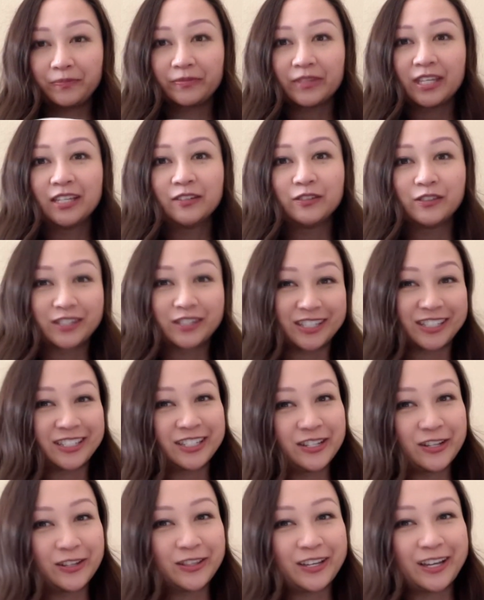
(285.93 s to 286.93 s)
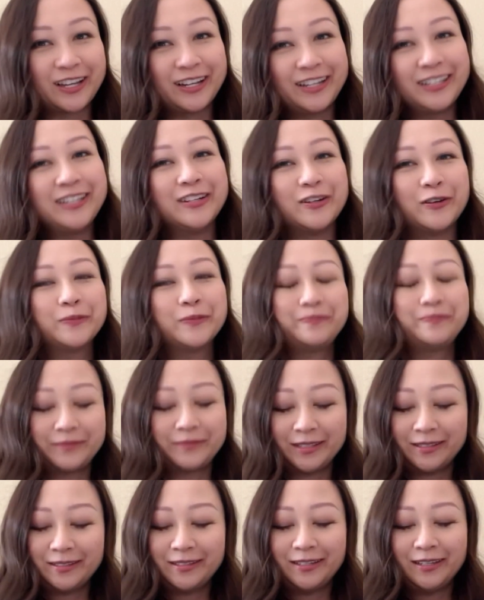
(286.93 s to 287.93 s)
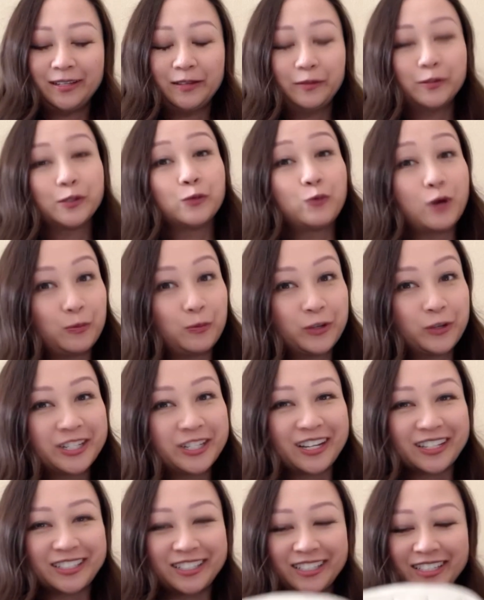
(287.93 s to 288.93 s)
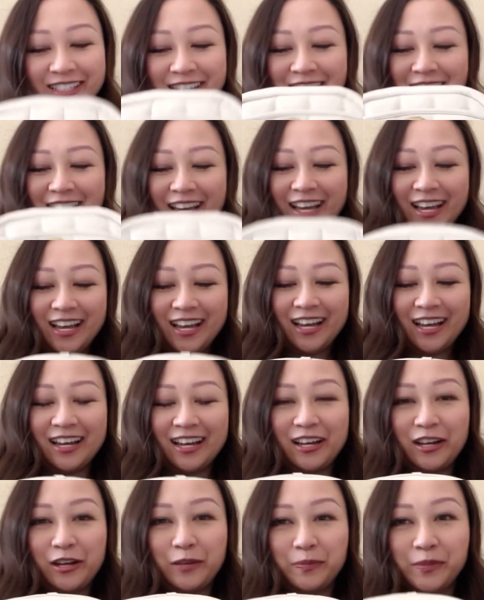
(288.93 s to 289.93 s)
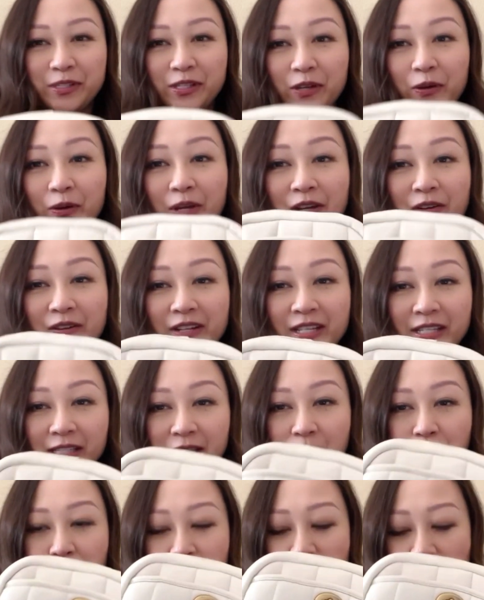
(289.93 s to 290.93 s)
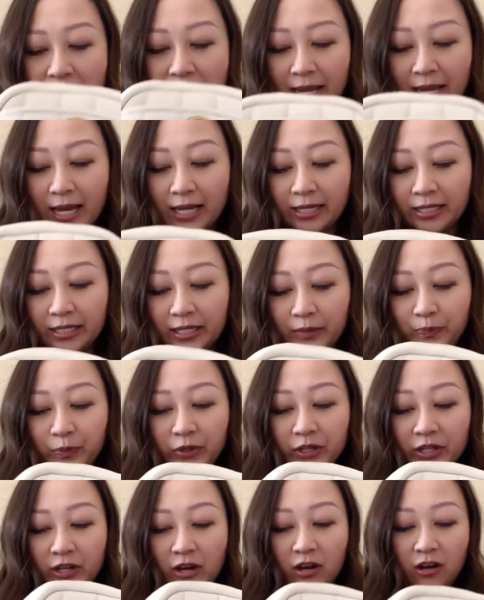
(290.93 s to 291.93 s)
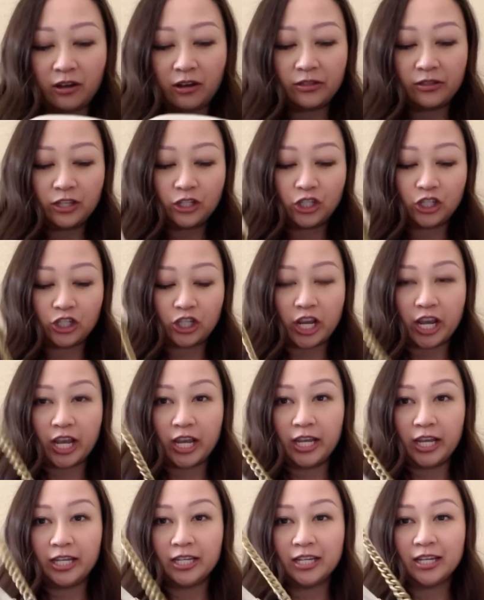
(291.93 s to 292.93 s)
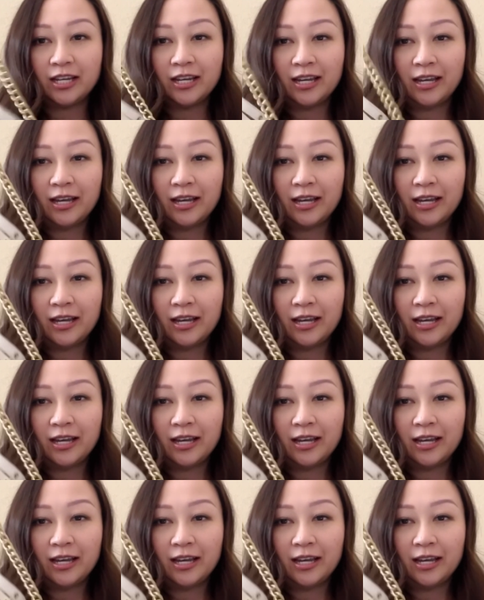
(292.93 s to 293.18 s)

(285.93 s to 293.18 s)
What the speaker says: It was good to know that, you know, it's well protected. So here is the bag. I did put on the chain.